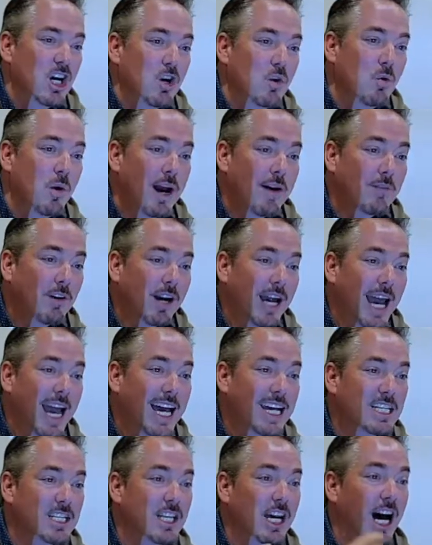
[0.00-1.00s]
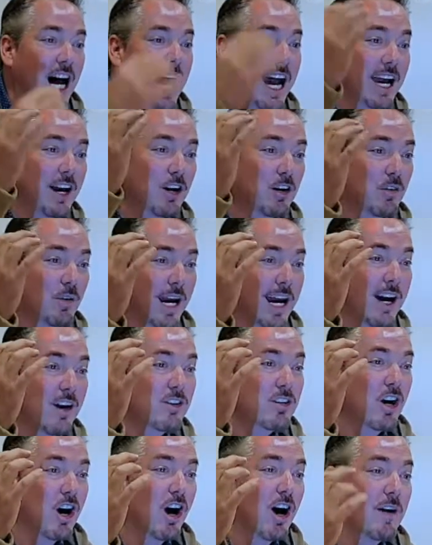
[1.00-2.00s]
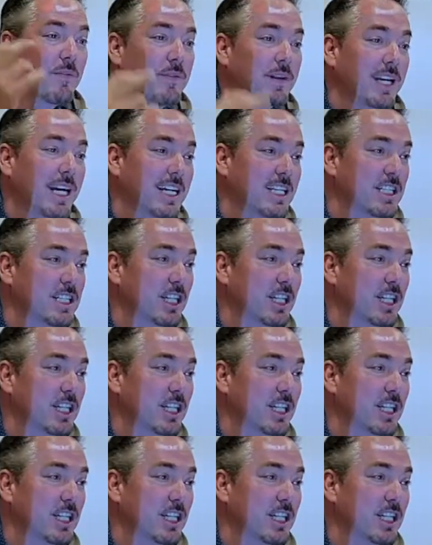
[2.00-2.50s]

whoever has the higher ground often has